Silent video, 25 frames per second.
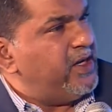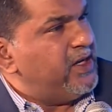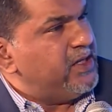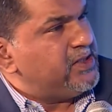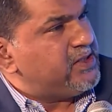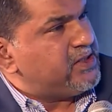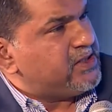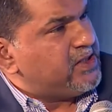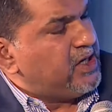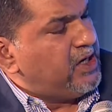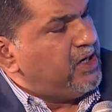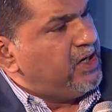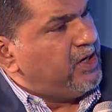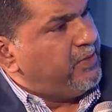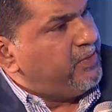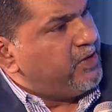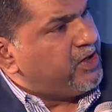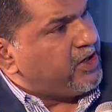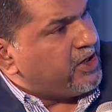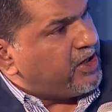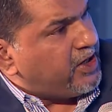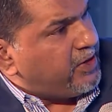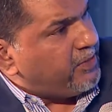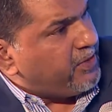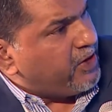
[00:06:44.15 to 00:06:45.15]
It's still
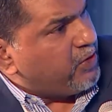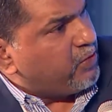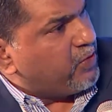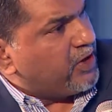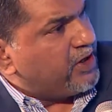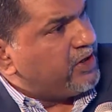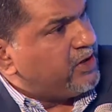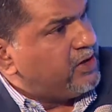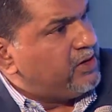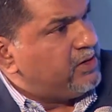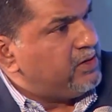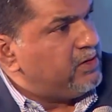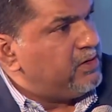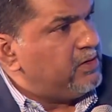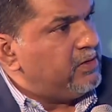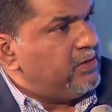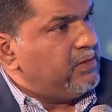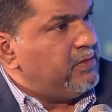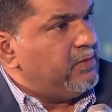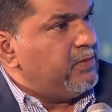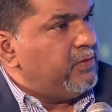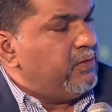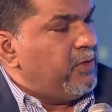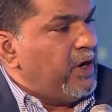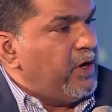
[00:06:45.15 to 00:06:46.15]
limited. I mean,
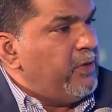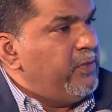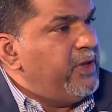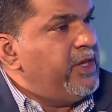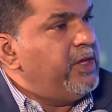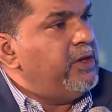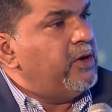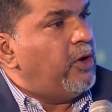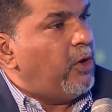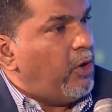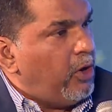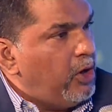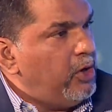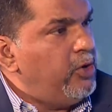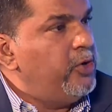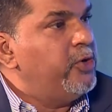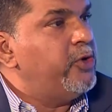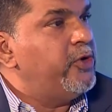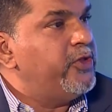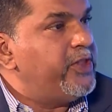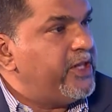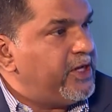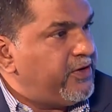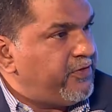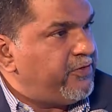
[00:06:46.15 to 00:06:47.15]
one while we all
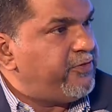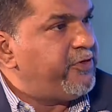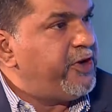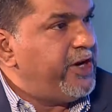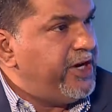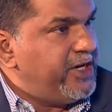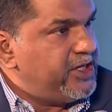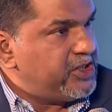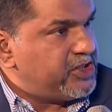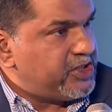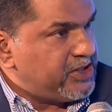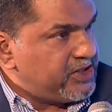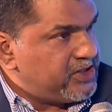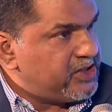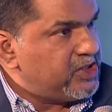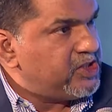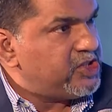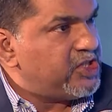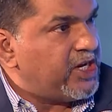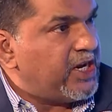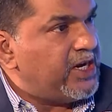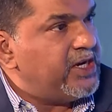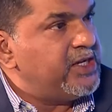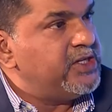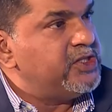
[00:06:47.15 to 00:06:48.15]
know that free dish is a
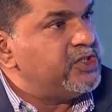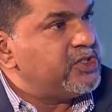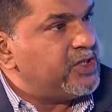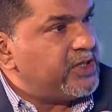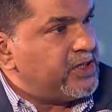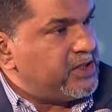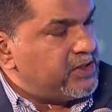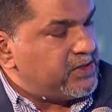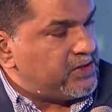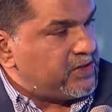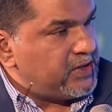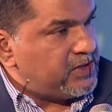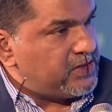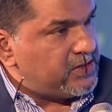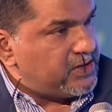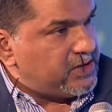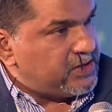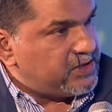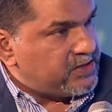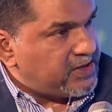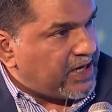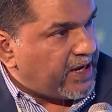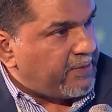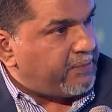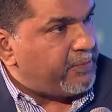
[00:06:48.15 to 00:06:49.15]
challenge and it's, it's,
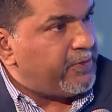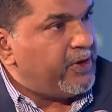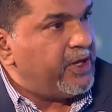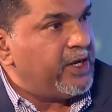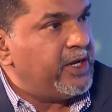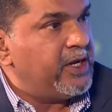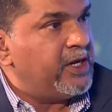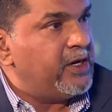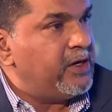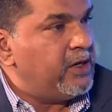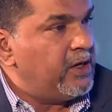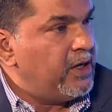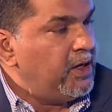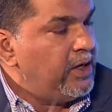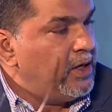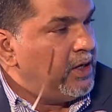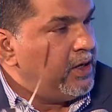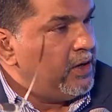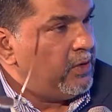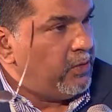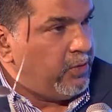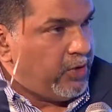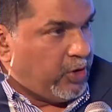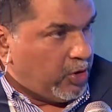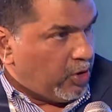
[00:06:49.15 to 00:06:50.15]
it's happening and
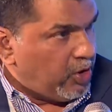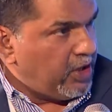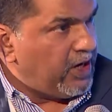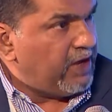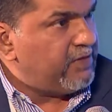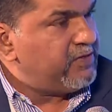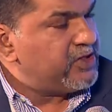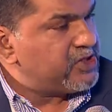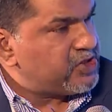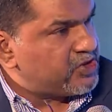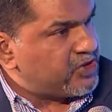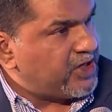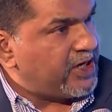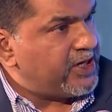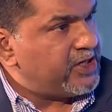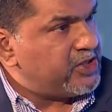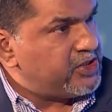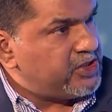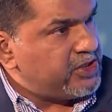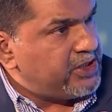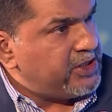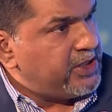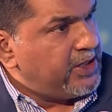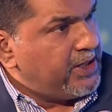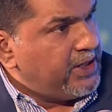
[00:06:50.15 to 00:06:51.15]
we all have a
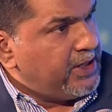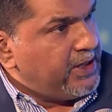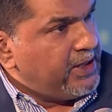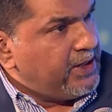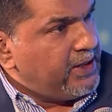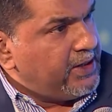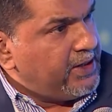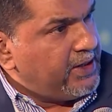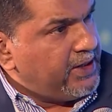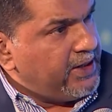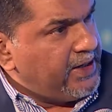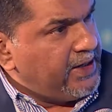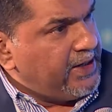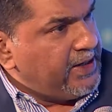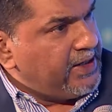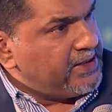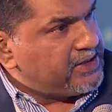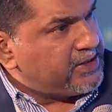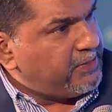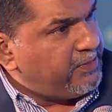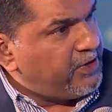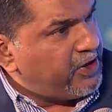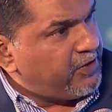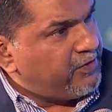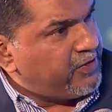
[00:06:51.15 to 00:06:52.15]
strategy, it's
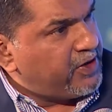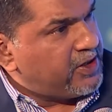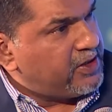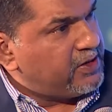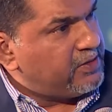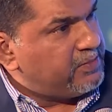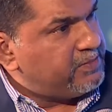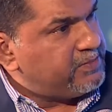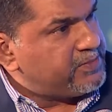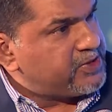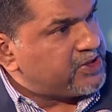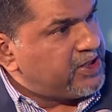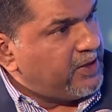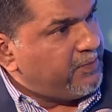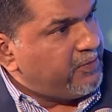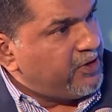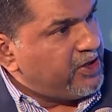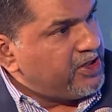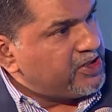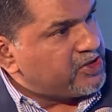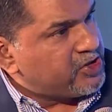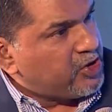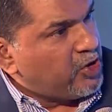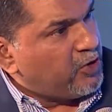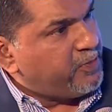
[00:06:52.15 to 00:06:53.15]
a bit of a
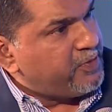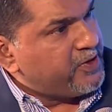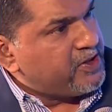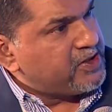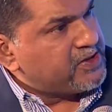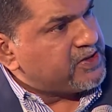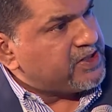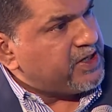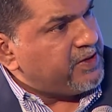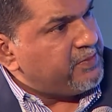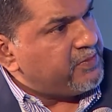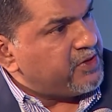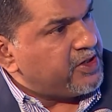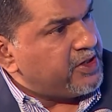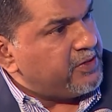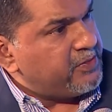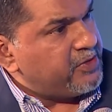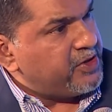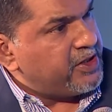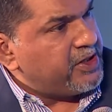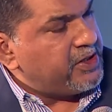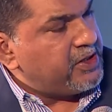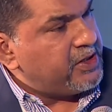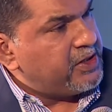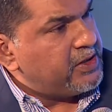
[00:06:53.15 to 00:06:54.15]
slippery slope at the same time,
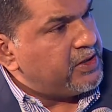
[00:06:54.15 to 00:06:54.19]
right?